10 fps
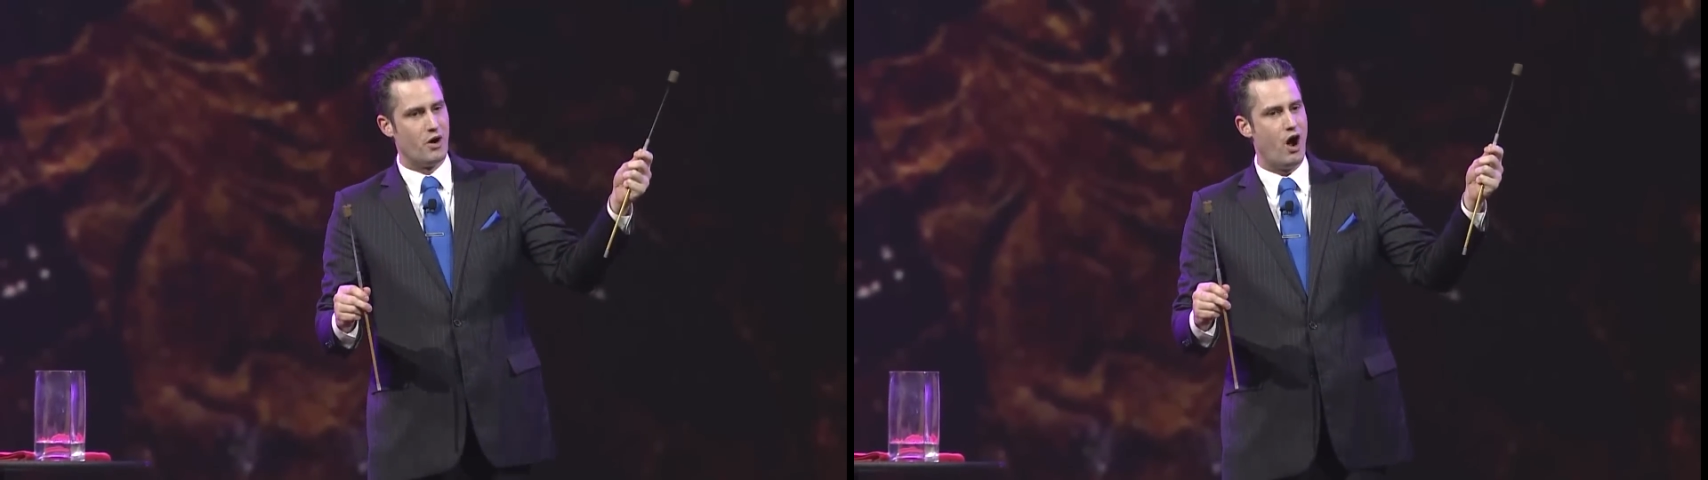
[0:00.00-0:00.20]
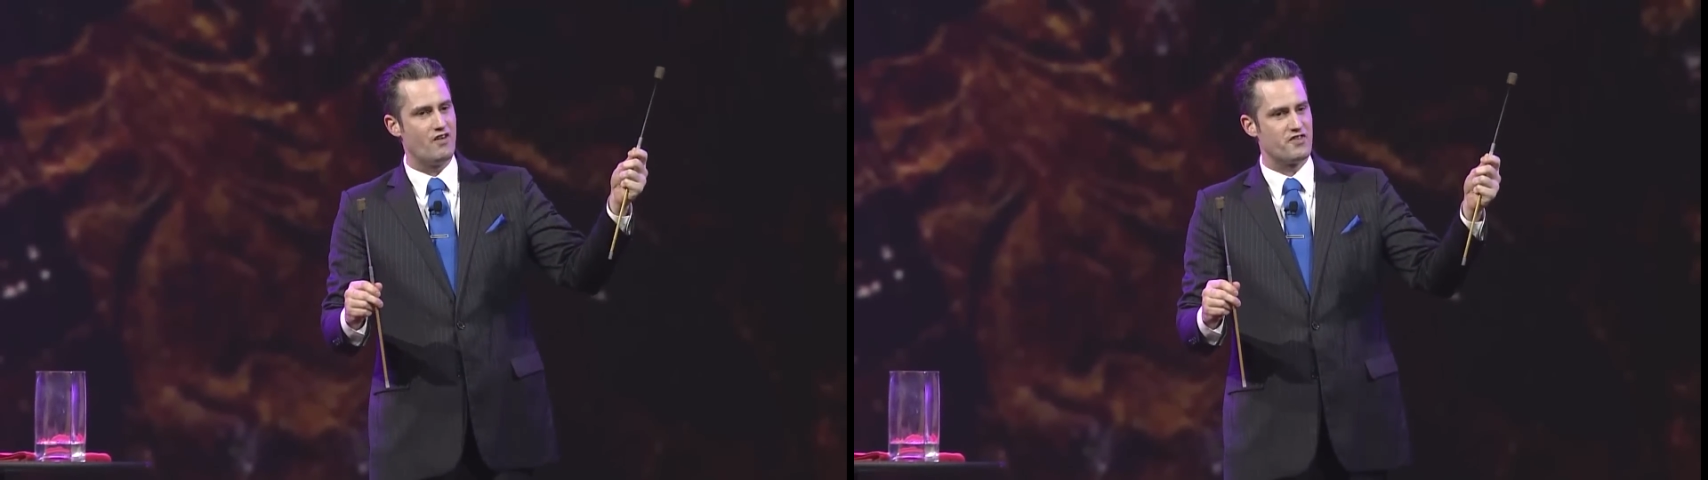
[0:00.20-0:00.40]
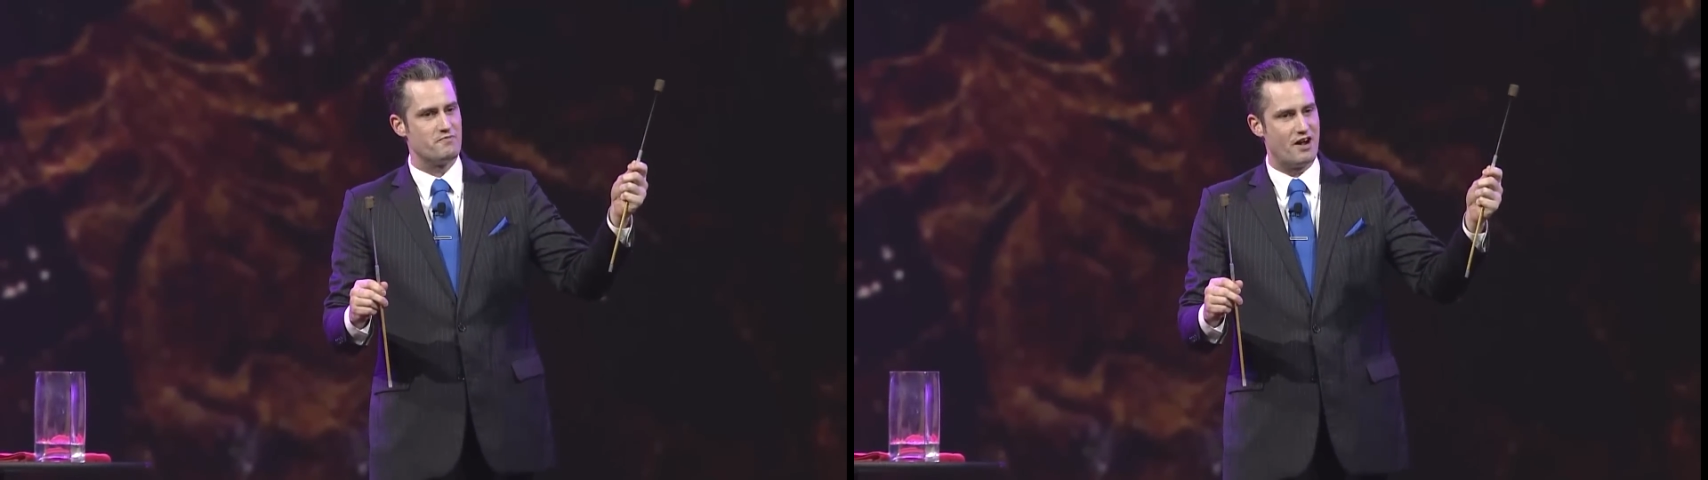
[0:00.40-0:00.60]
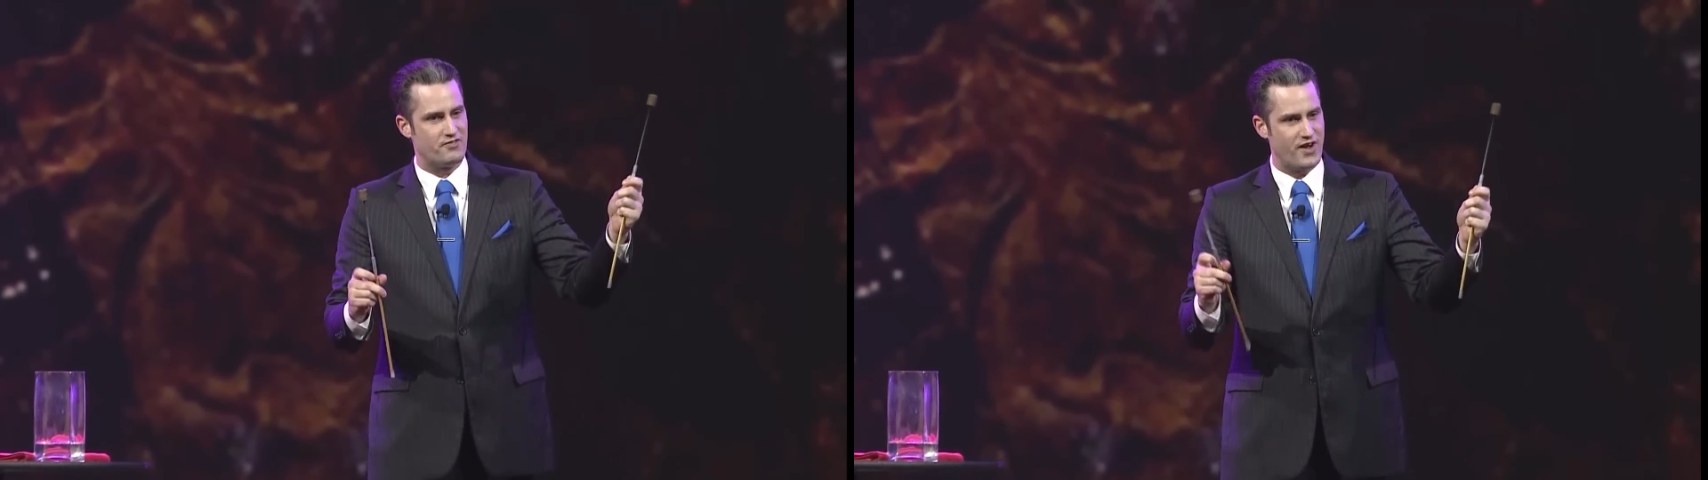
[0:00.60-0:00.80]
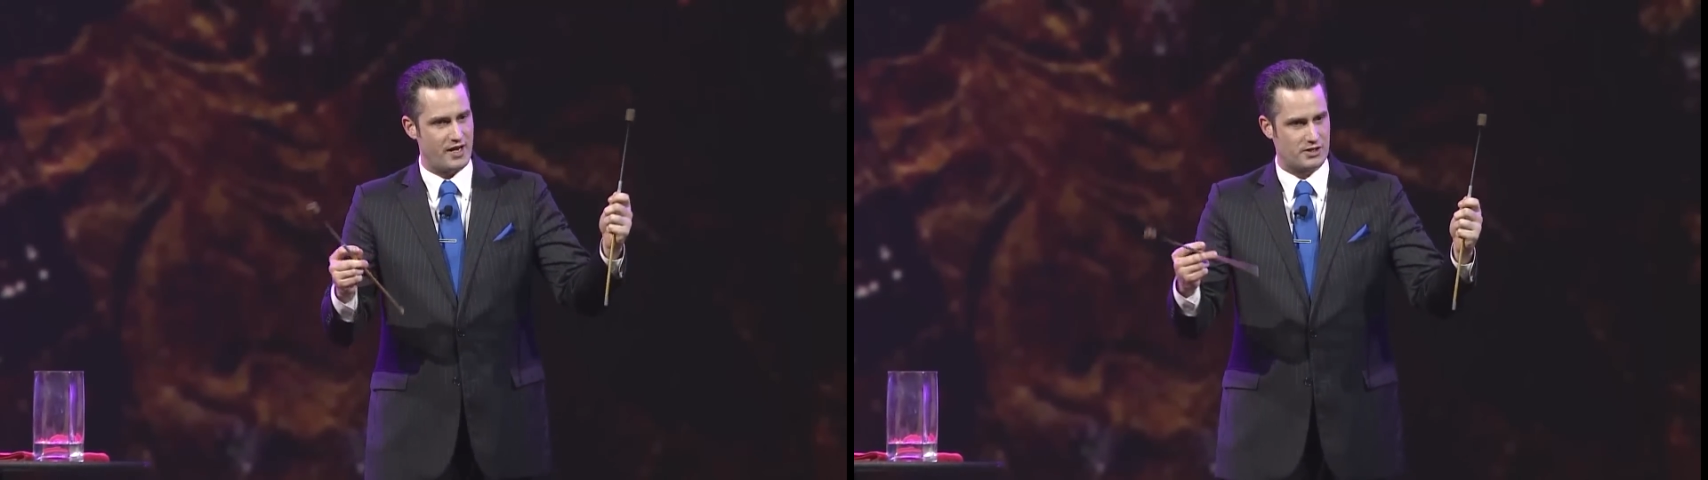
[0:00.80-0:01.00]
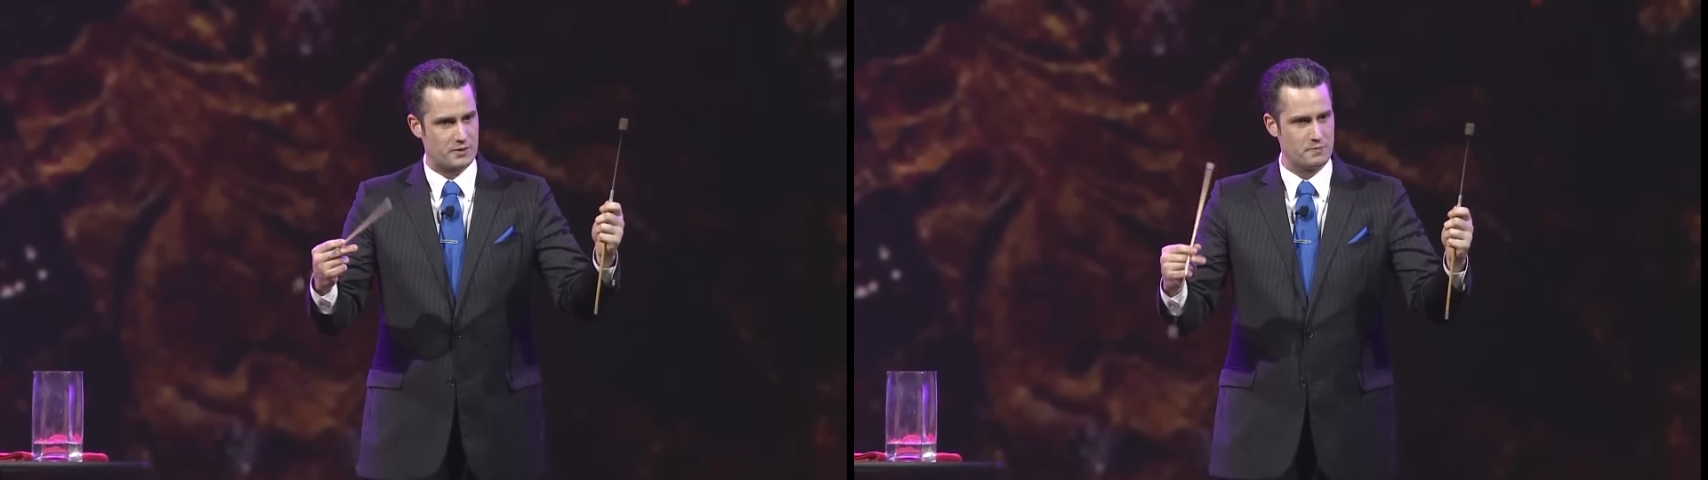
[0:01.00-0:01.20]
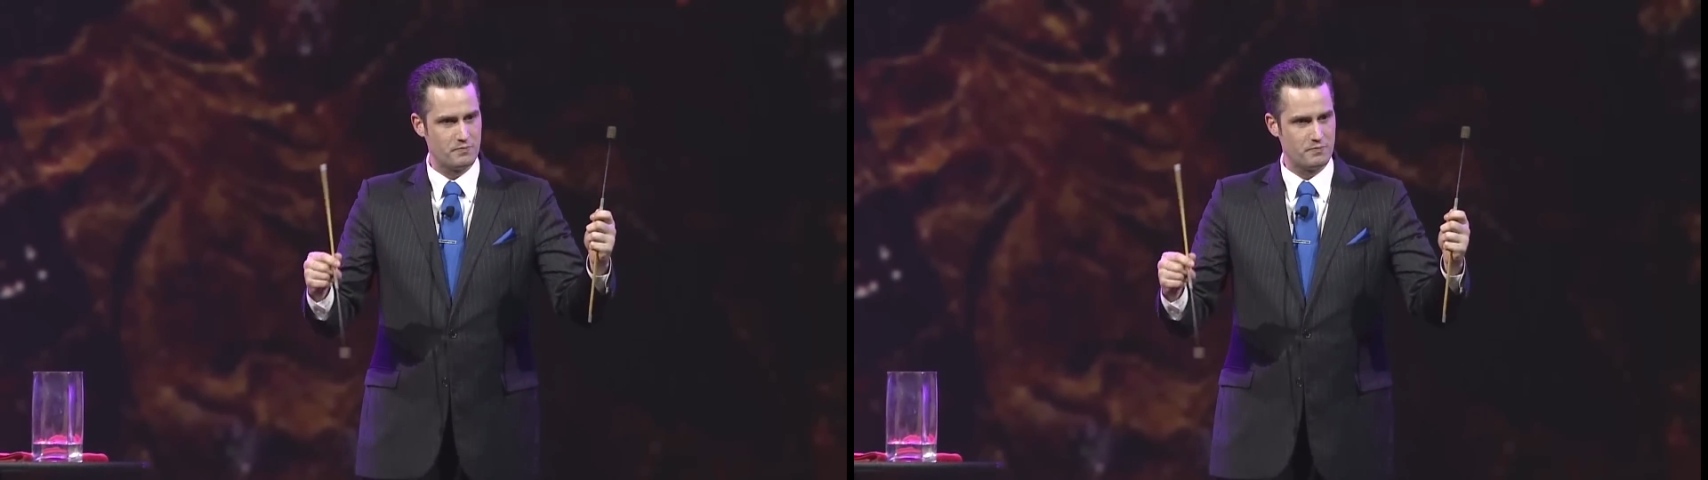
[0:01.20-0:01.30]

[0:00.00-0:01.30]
off of my face.